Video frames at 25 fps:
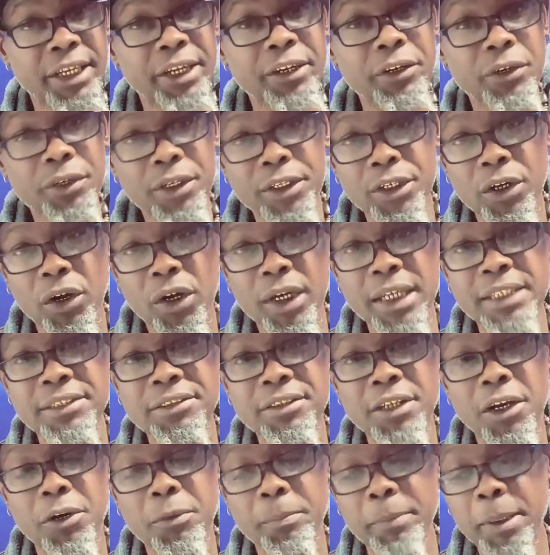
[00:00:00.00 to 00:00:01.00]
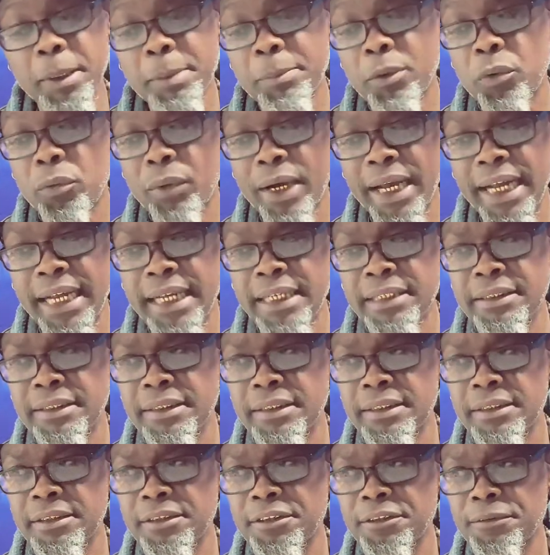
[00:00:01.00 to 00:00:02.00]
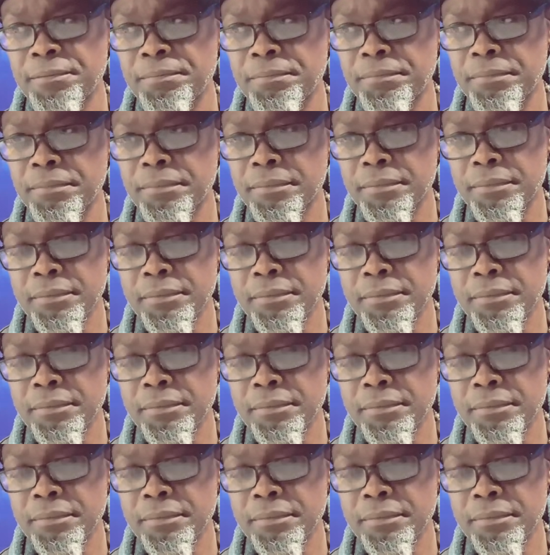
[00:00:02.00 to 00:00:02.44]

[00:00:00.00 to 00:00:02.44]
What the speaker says: and here in Arkansas, minimum wage is